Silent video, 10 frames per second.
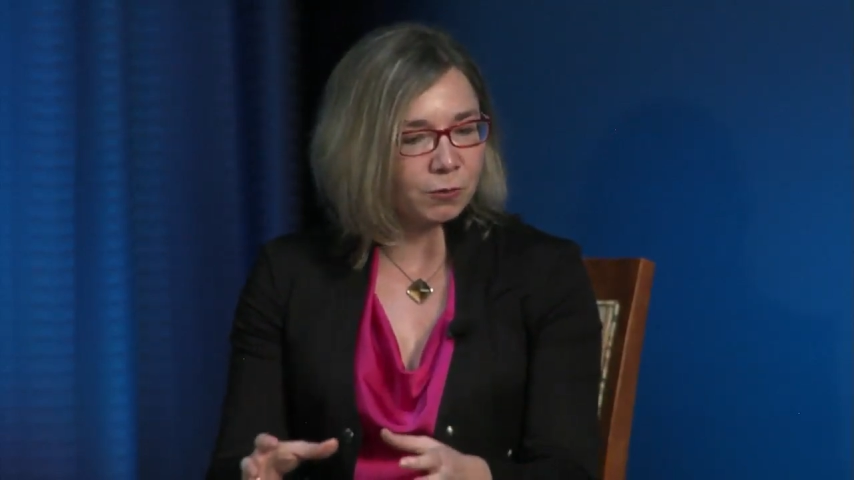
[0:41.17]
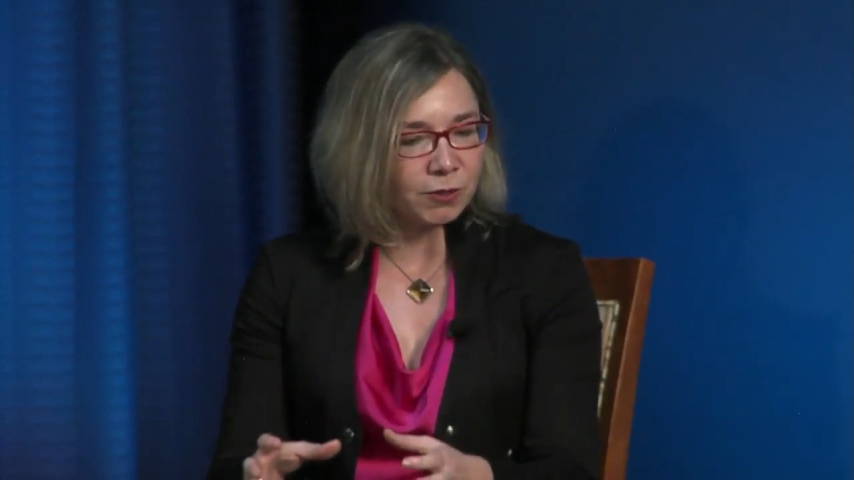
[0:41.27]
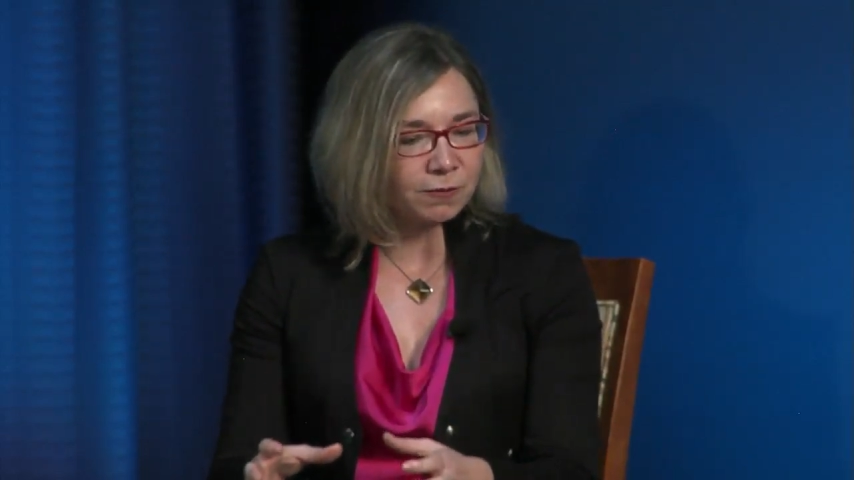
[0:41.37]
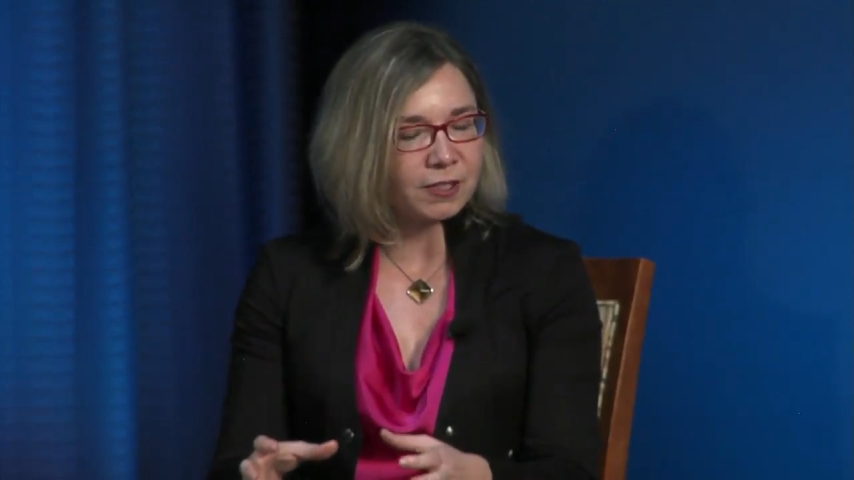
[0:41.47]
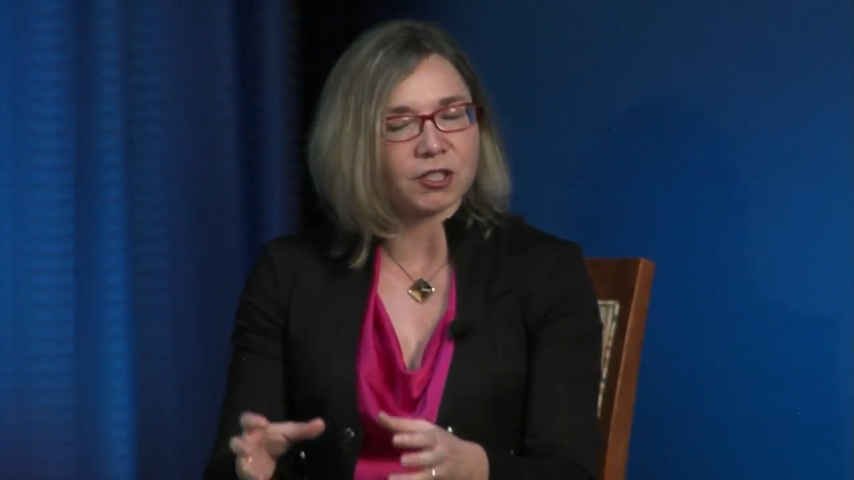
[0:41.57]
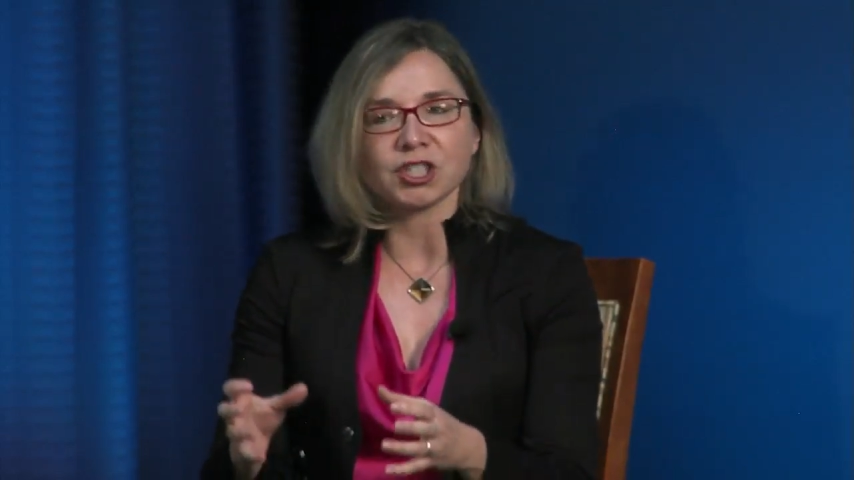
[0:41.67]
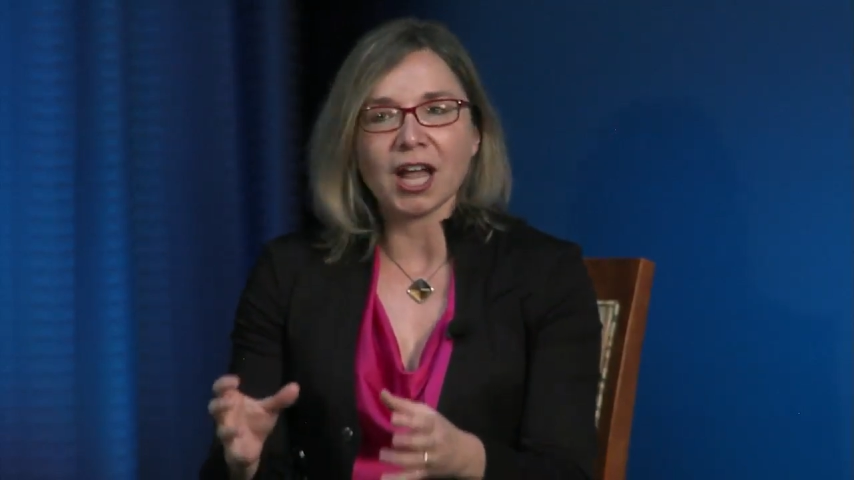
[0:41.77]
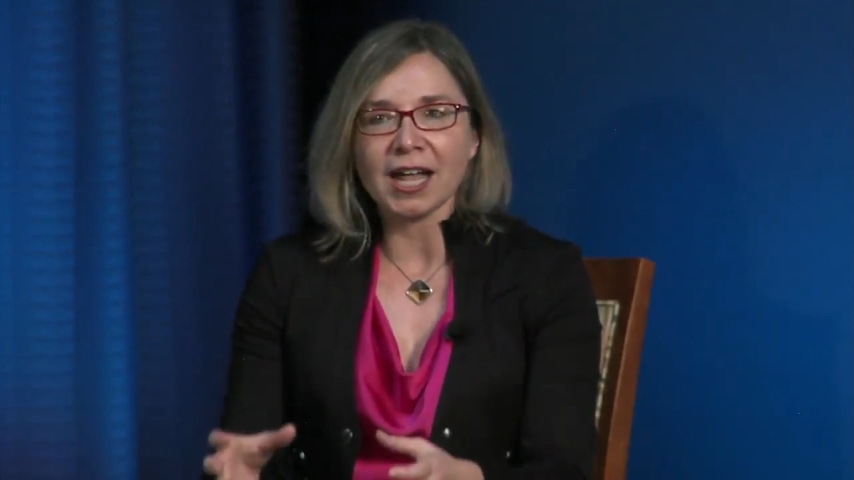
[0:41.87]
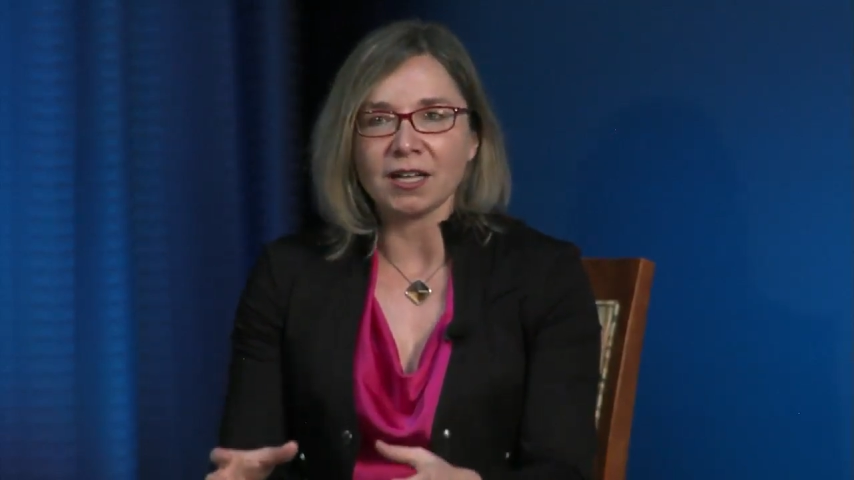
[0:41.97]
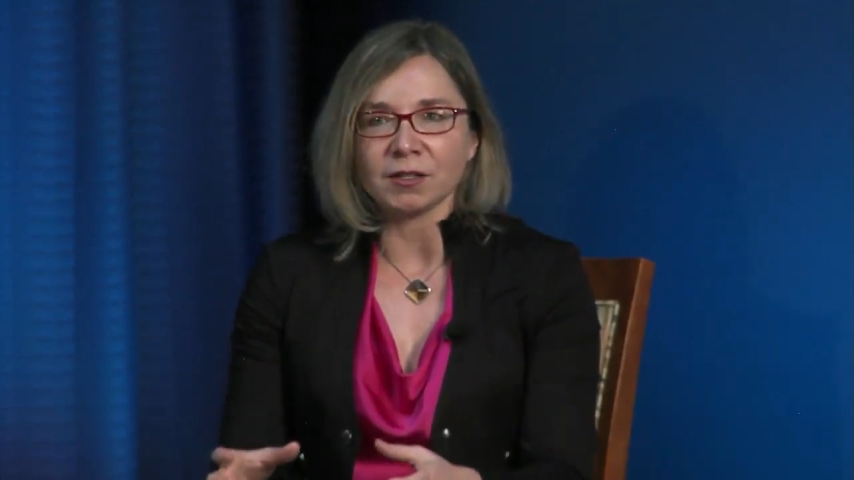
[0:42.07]
world for their
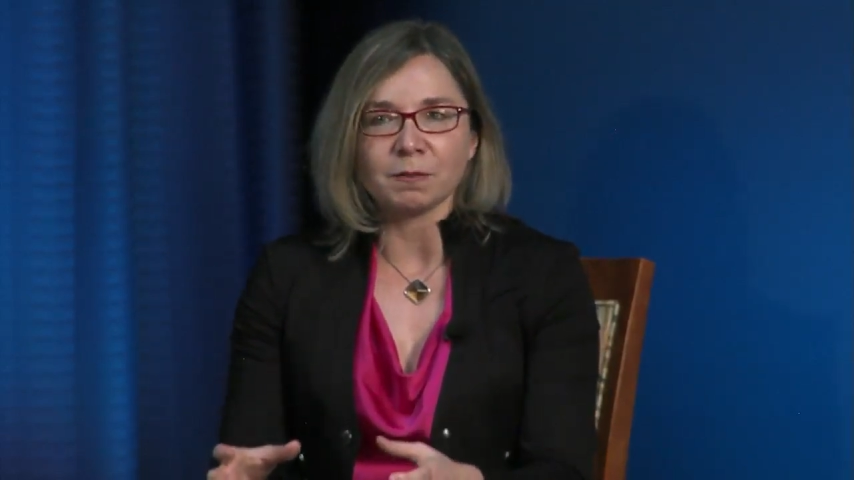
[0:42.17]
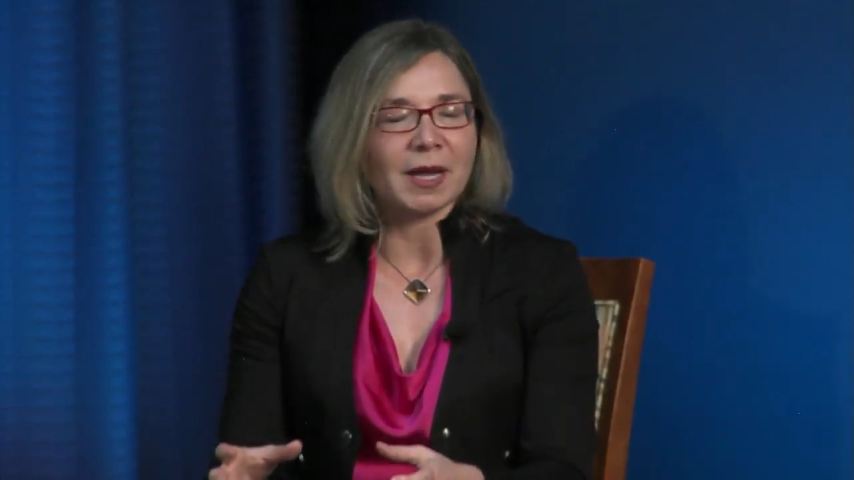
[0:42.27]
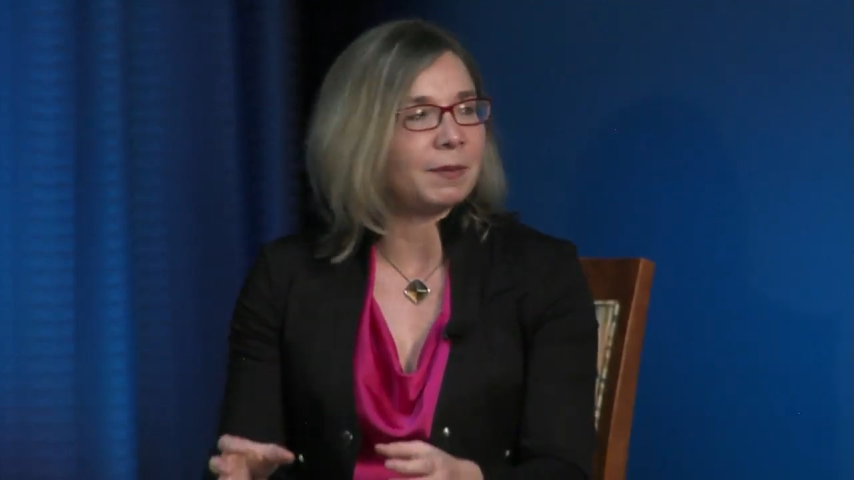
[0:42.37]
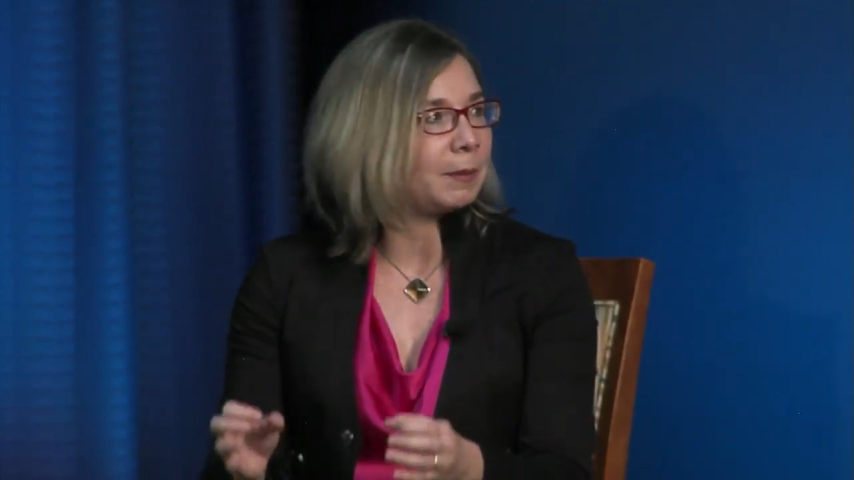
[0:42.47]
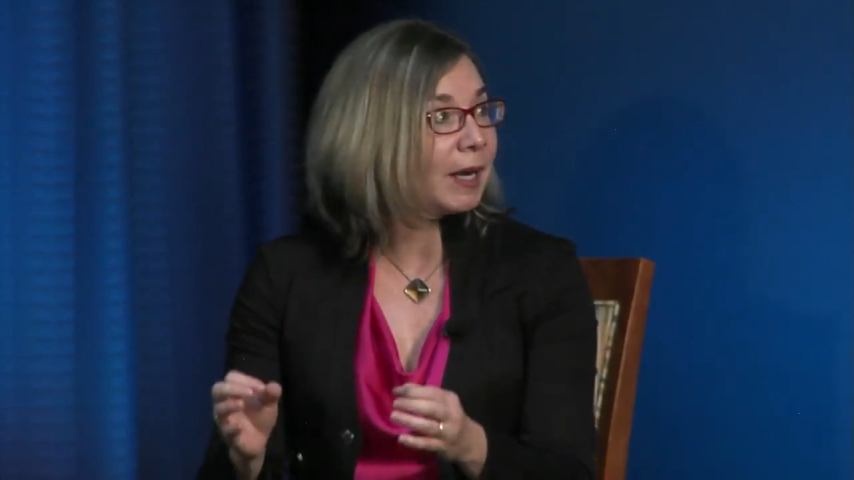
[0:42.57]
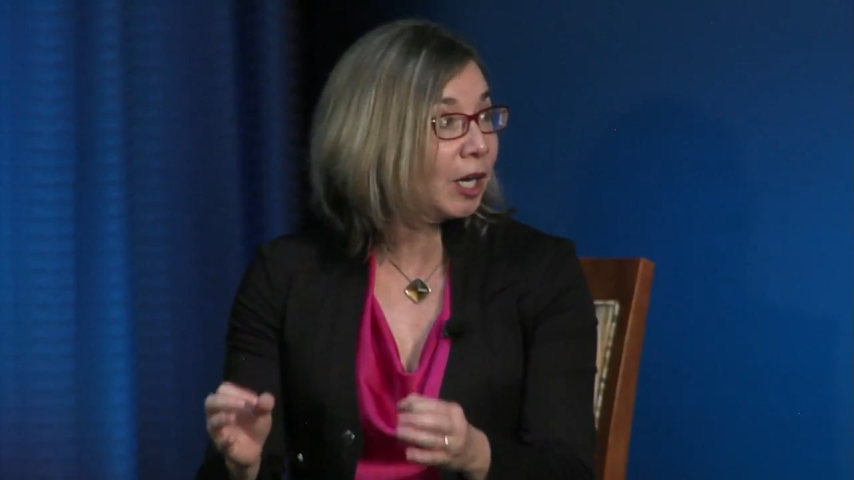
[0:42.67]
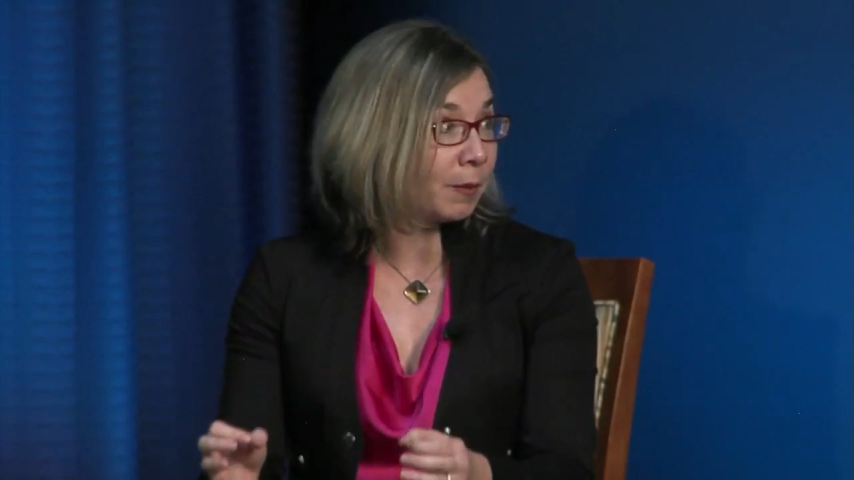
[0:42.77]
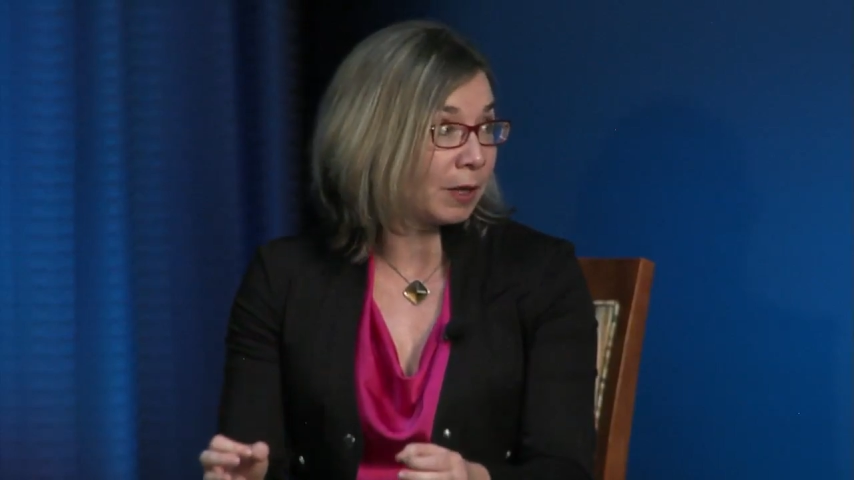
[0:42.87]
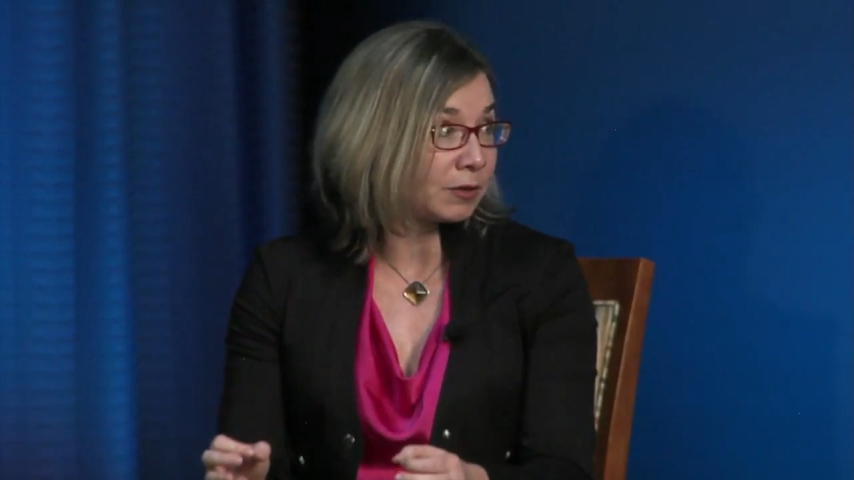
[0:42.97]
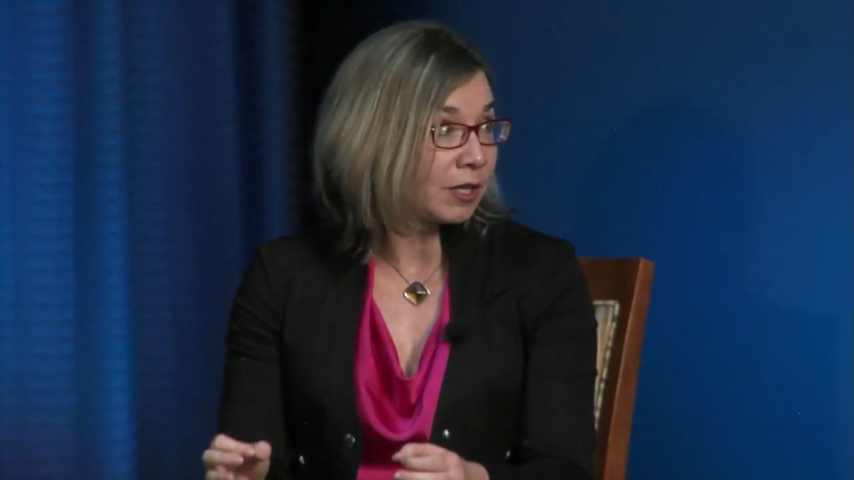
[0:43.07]
child might be
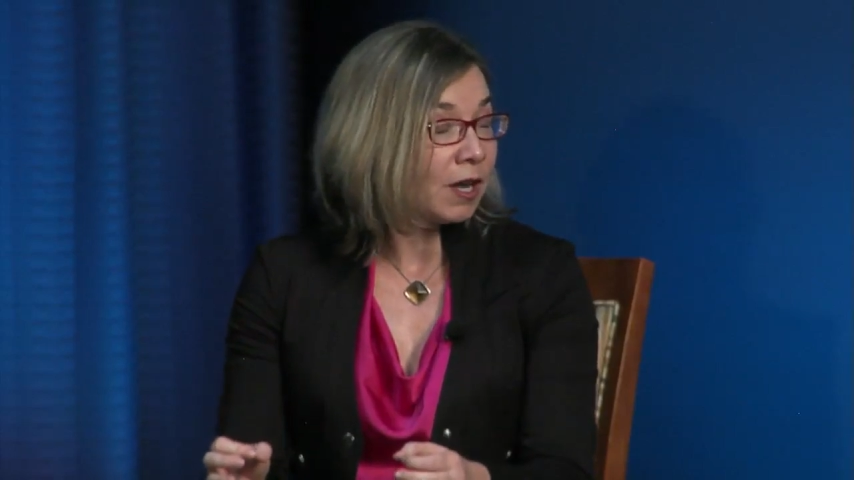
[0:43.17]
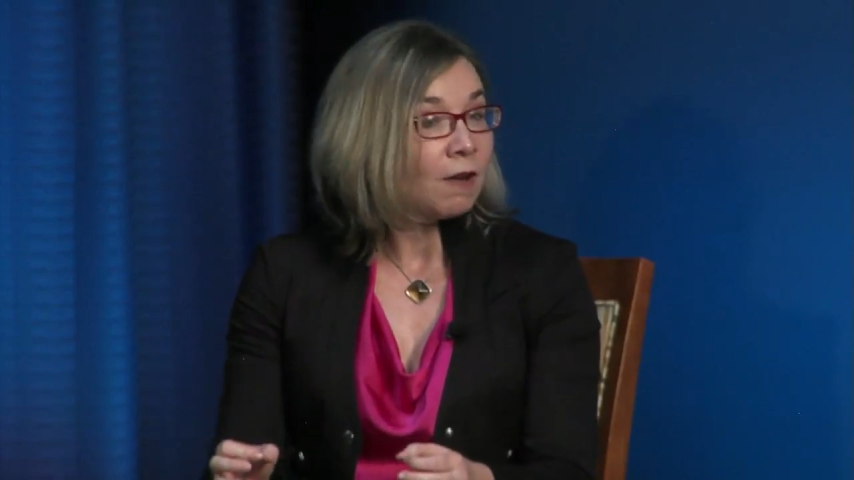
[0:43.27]
paramount.